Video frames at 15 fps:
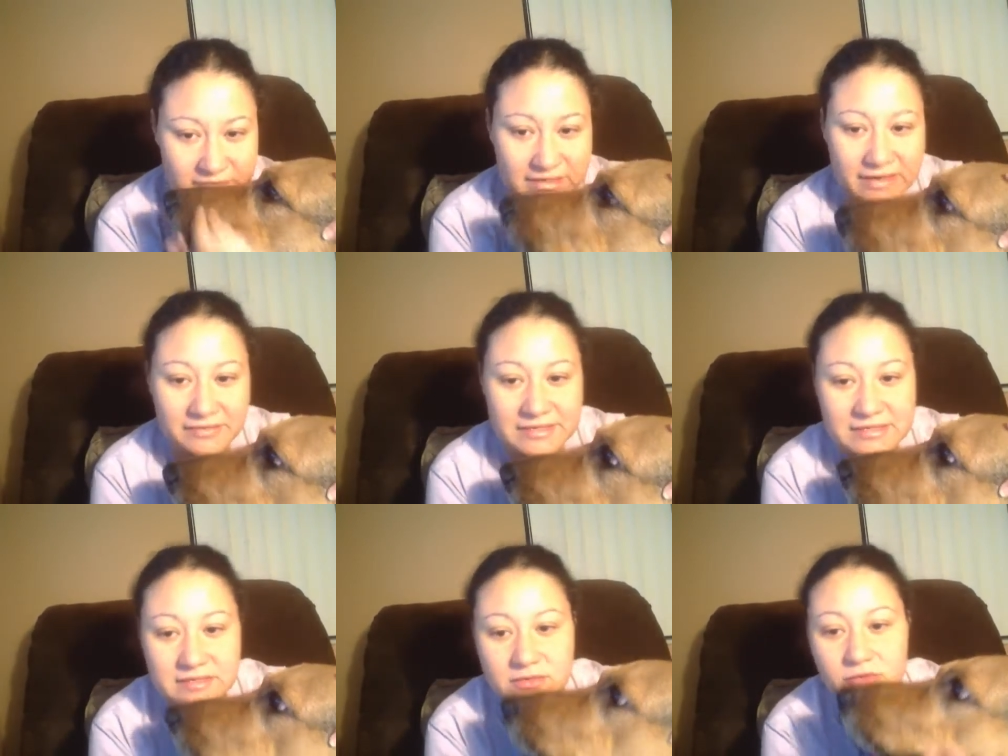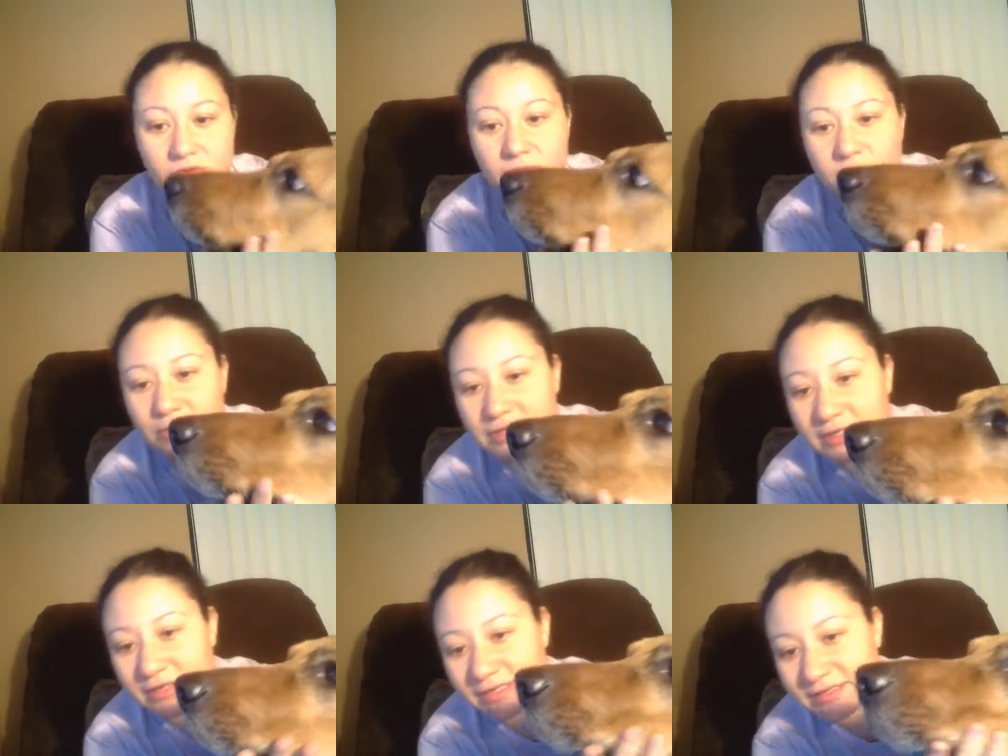Now he's an old
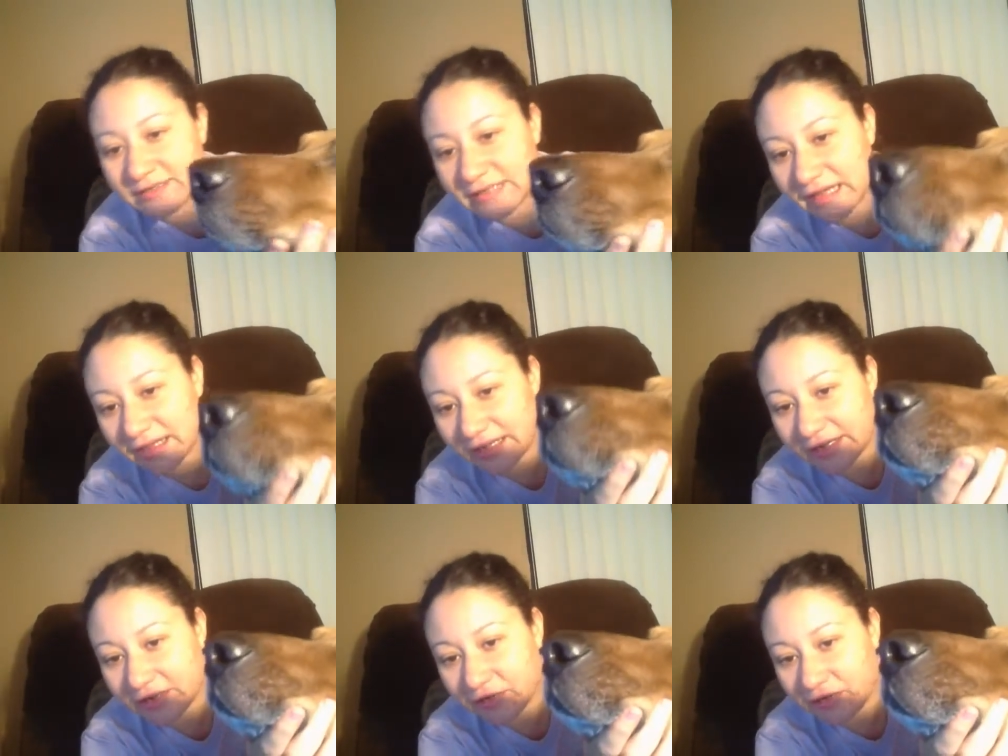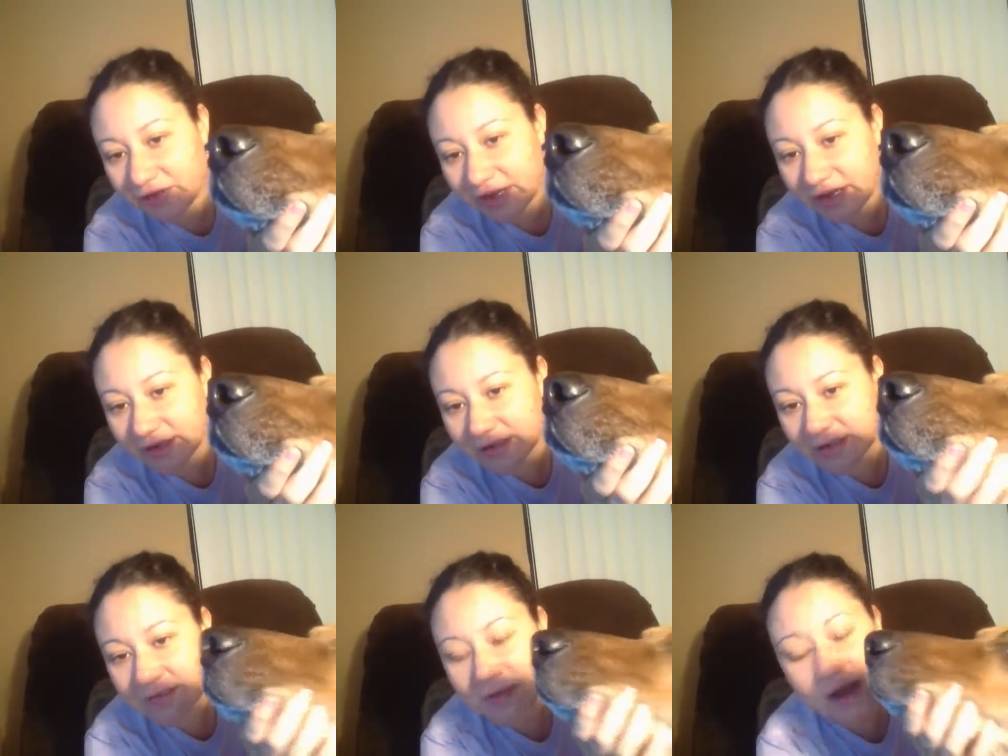boy. Look, he's got like gray
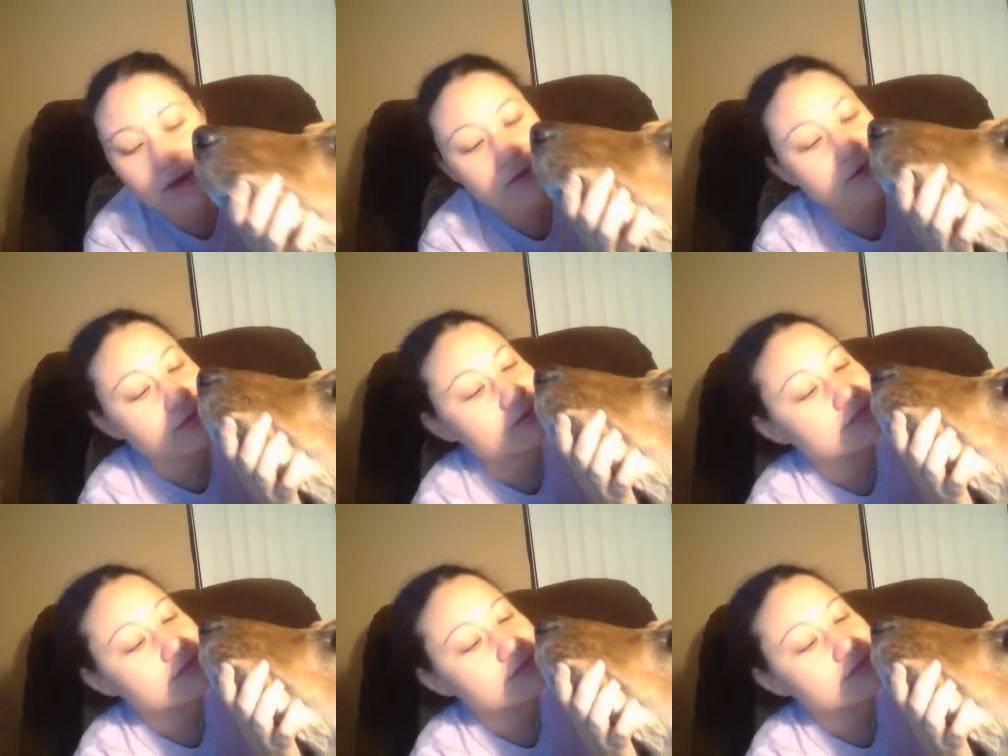on his mouth.